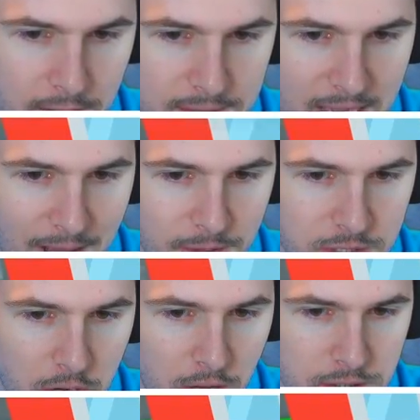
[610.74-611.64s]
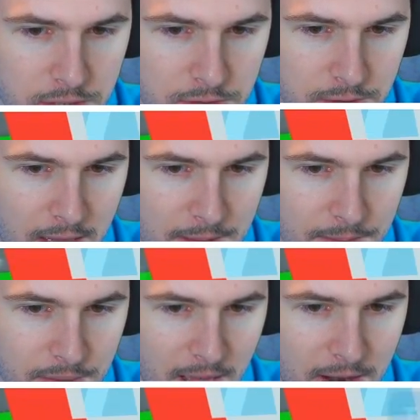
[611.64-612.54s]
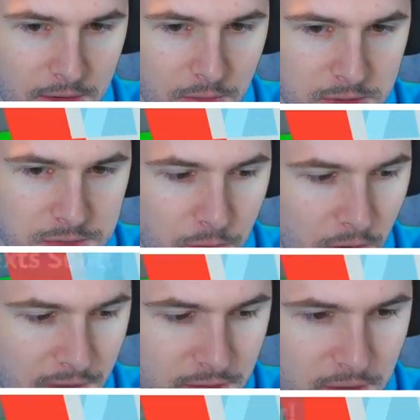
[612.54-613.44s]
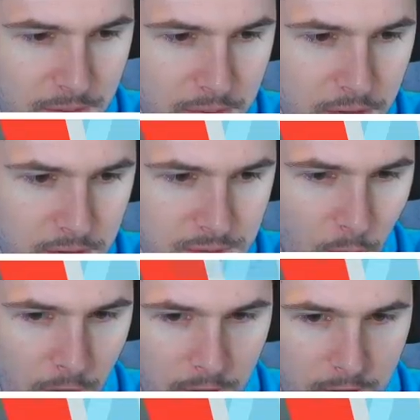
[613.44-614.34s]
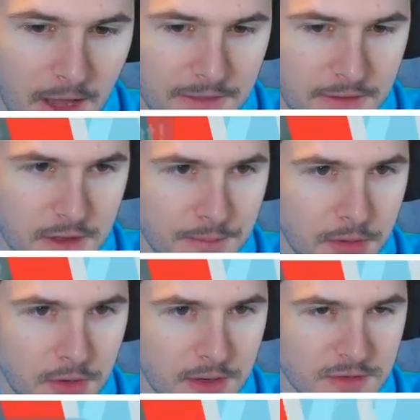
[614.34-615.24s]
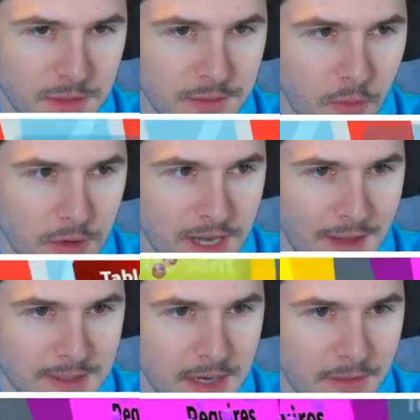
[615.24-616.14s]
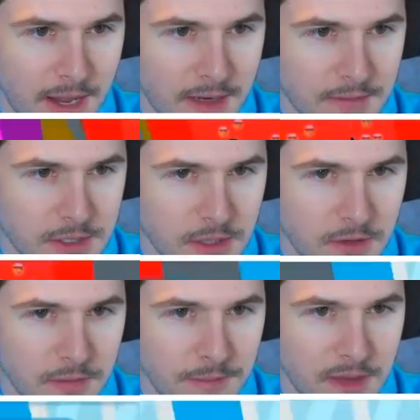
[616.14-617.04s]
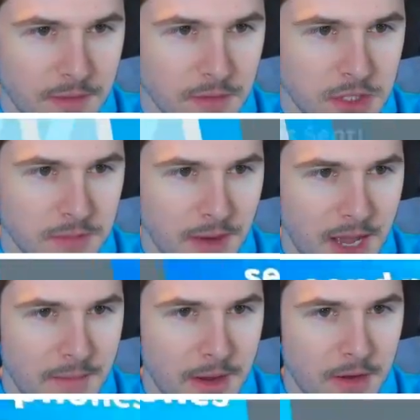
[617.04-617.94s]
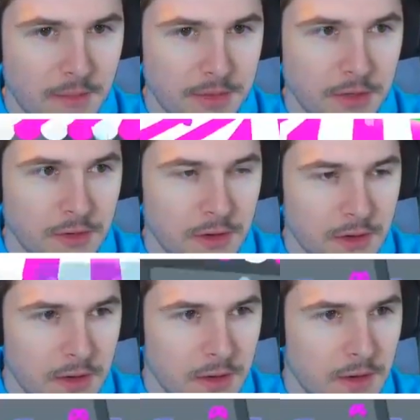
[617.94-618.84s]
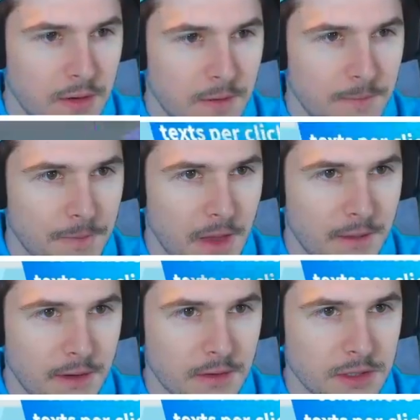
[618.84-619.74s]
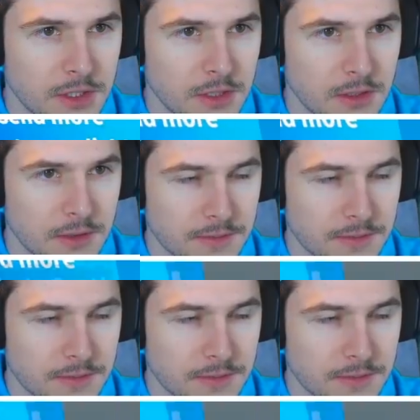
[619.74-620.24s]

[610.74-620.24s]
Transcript: Tablets also do that, but I don't know what's more. I think the computer is more. I think the computer gives me more diamonds at random, so maybe we should buy a better computer? I'm not really sure.